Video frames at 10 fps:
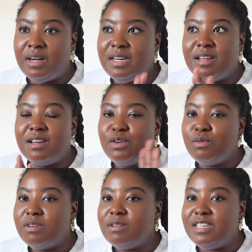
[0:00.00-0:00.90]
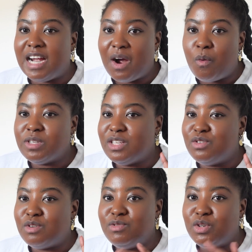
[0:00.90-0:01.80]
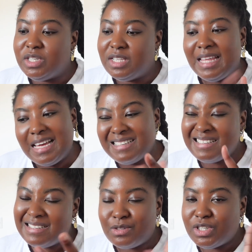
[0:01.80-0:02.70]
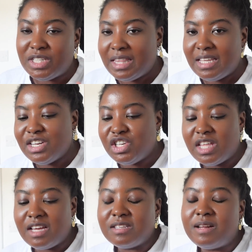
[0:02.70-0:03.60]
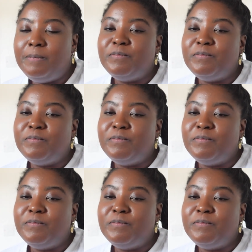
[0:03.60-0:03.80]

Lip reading: and you know Jack wants to do some dodgy-ish things